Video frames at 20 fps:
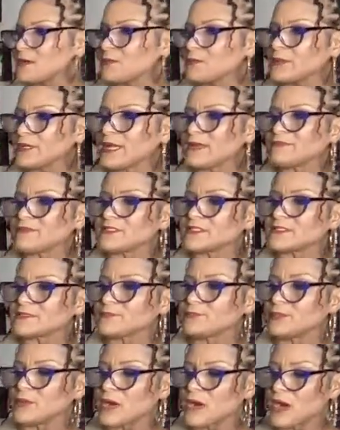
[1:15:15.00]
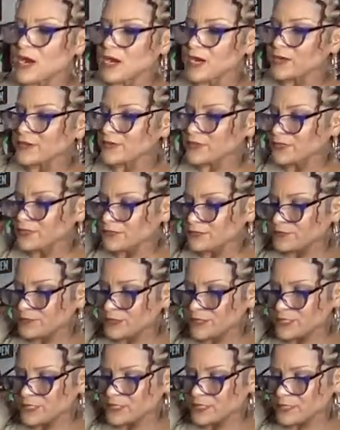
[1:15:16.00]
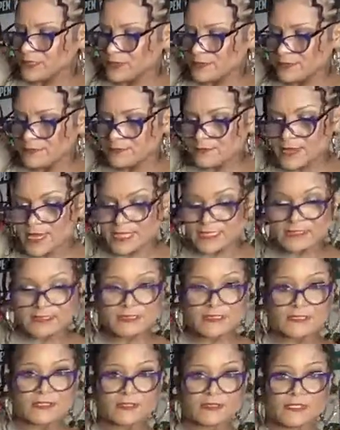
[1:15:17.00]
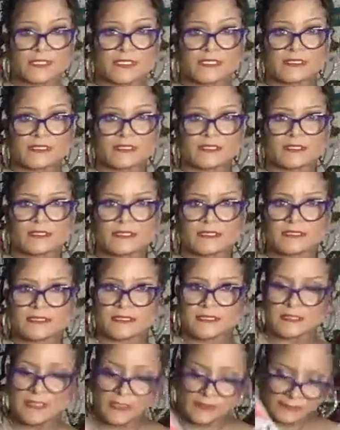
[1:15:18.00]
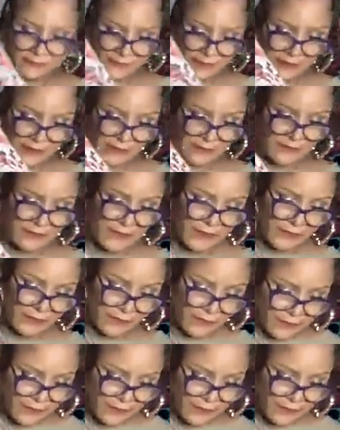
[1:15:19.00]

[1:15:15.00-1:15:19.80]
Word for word: We have this bar three maxi dress. This is definitely very